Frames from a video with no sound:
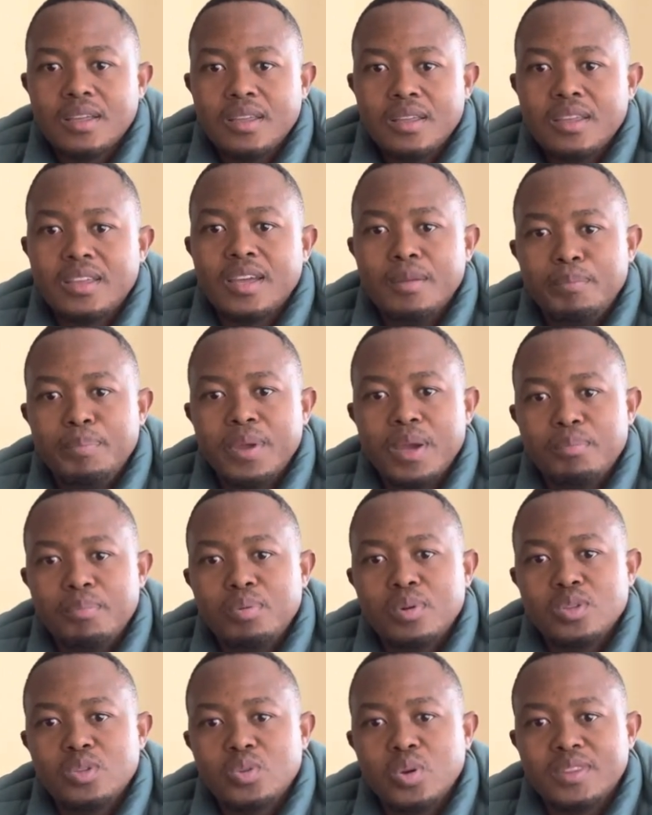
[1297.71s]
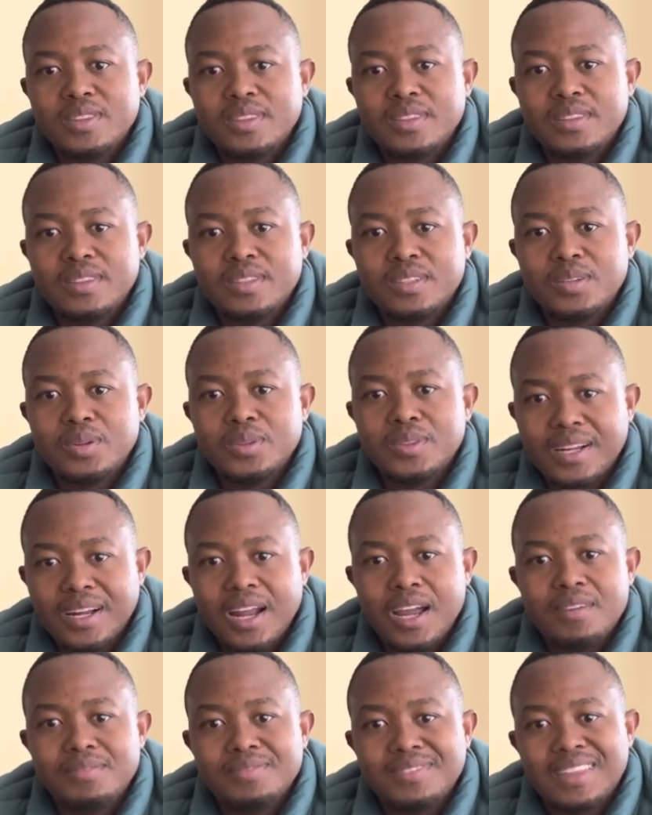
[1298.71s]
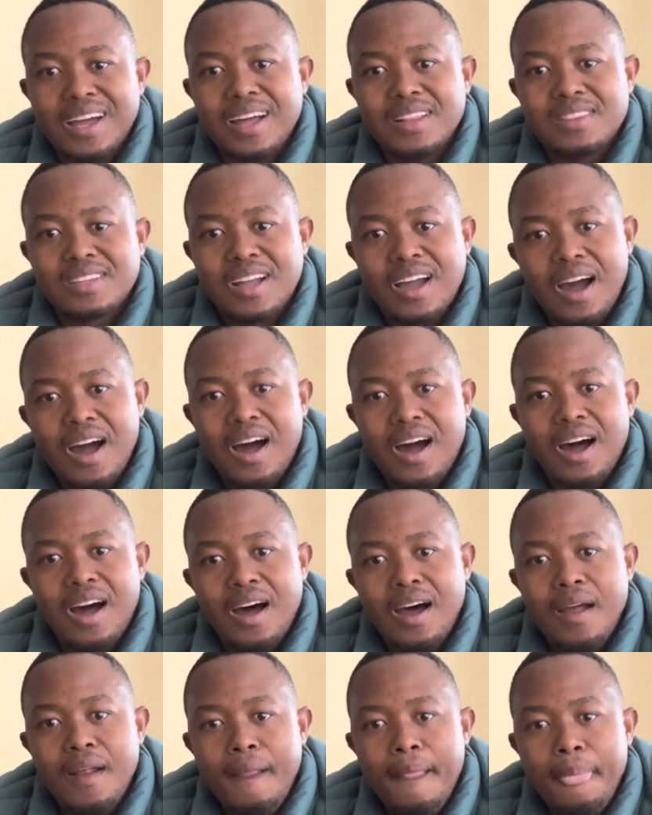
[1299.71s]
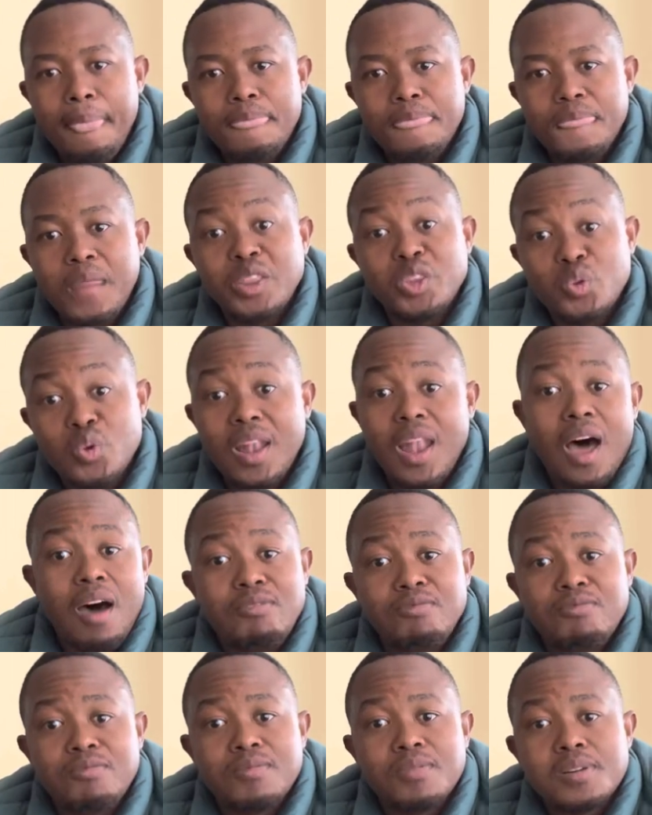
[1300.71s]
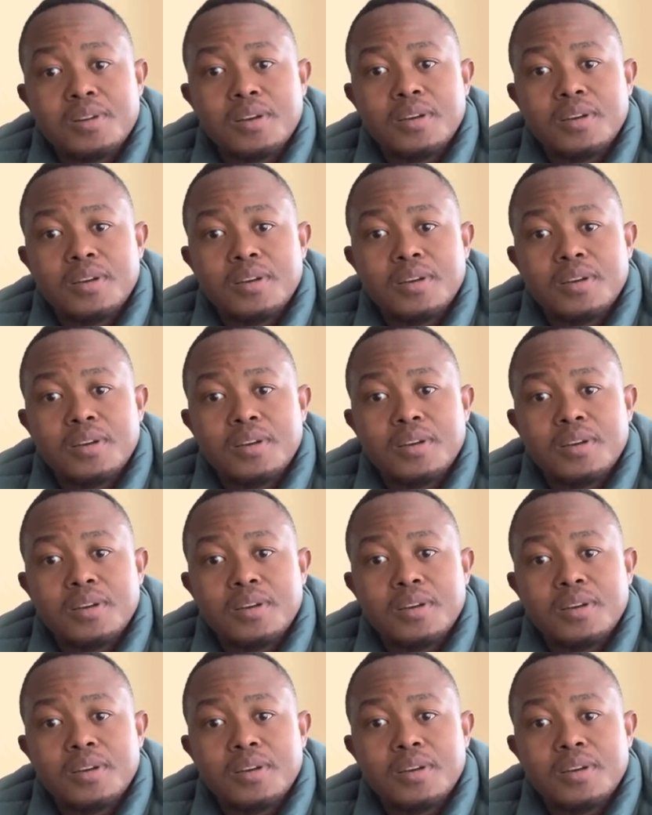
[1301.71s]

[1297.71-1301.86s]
You can be able to drive that car that you love.